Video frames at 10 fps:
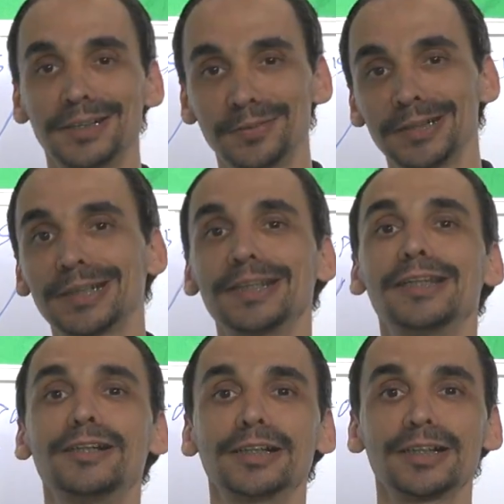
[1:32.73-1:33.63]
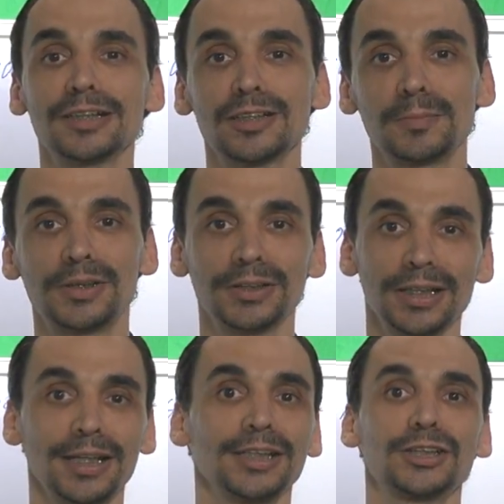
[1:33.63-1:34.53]
risking their customers
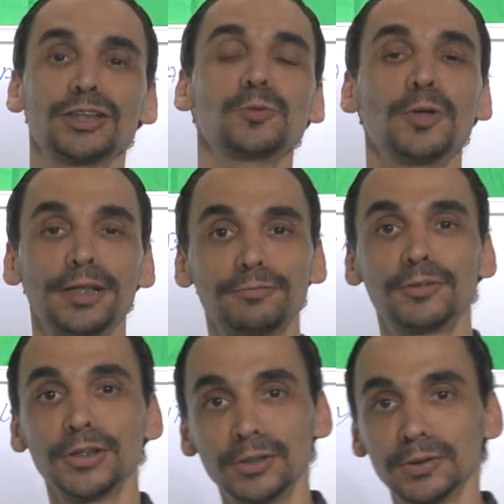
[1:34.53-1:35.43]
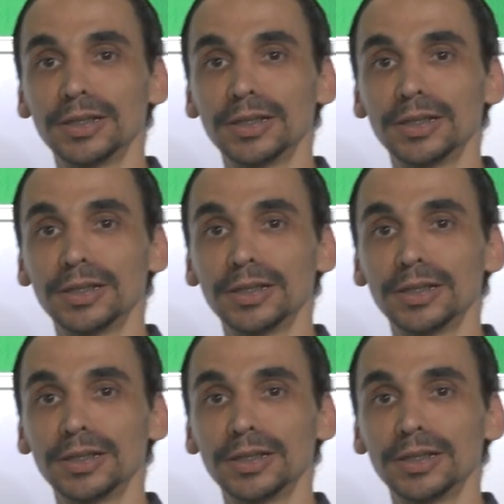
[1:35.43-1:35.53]
just waiting for you.